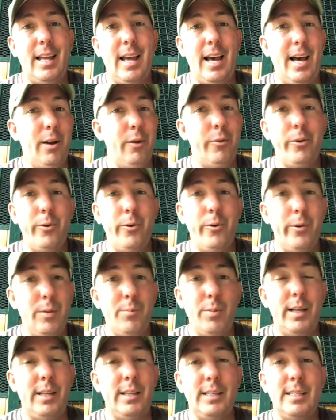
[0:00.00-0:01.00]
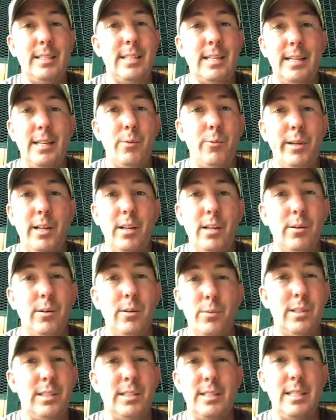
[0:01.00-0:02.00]
I don't know anybody that can tell you we can
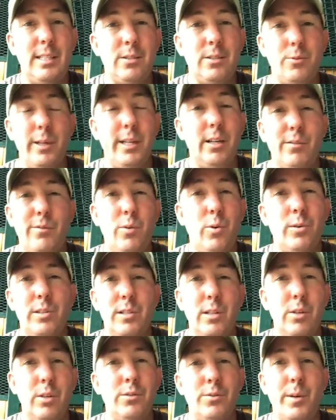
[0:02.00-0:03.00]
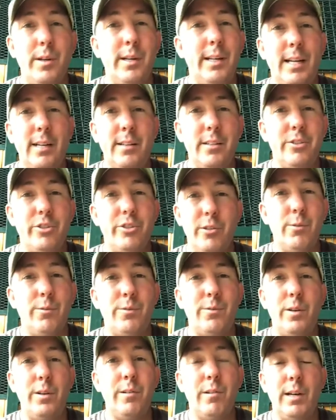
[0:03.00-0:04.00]
that says we can afford to lose money out of the general
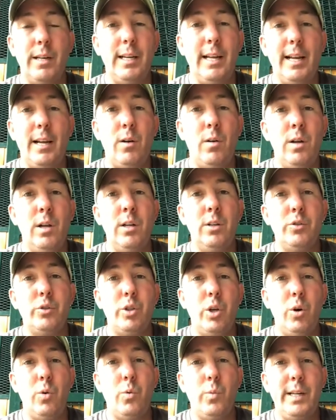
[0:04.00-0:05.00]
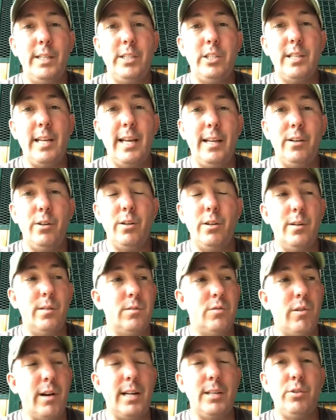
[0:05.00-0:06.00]
fund right now. So we just had the
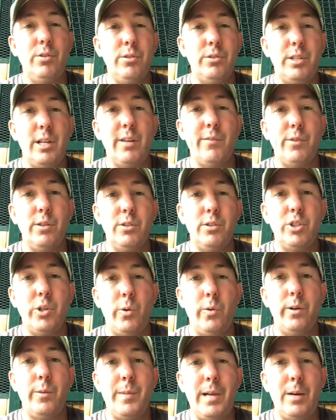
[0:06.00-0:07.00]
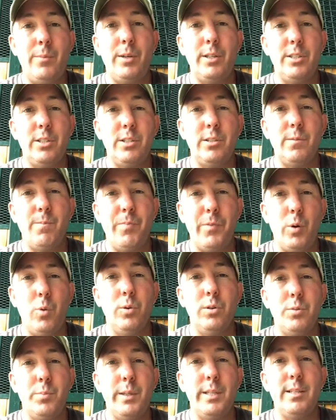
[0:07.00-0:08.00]
grassroots effort showing them how much the
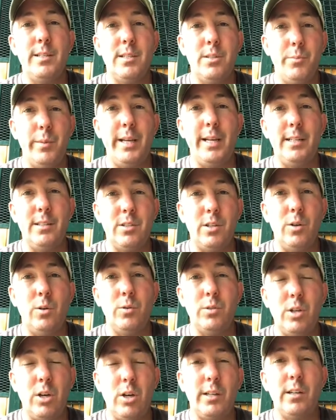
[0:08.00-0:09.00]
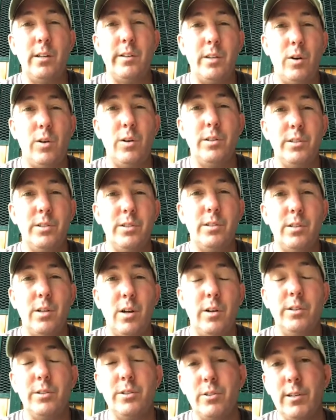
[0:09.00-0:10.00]
horse business meant. So tugging on the hearts
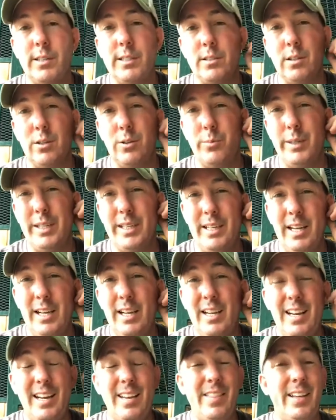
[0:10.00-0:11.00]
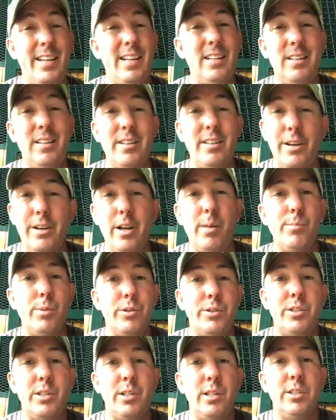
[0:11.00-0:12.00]
heartstrings a little bit, and then the
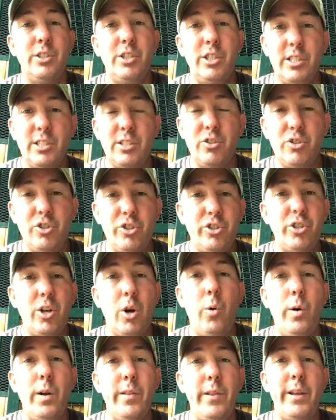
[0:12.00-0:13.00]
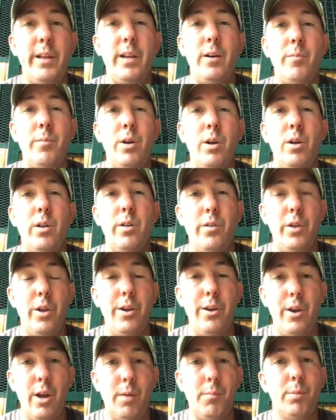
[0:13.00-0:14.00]
numbers, just showing them the
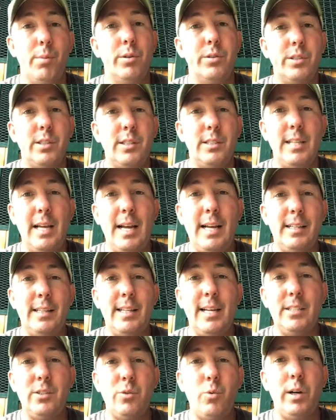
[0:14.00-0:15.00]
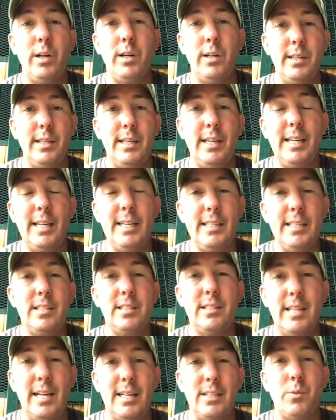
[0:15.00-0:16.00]
numbers because that that's where it needs
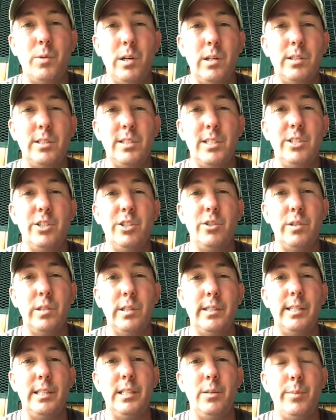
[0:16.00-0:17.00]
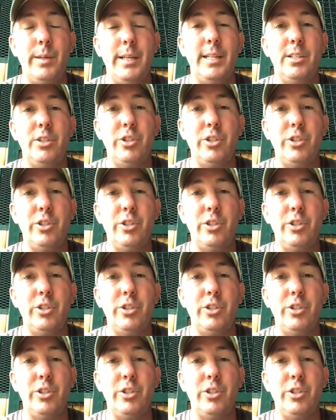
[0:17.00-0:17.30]
that's where our decisions really need to be.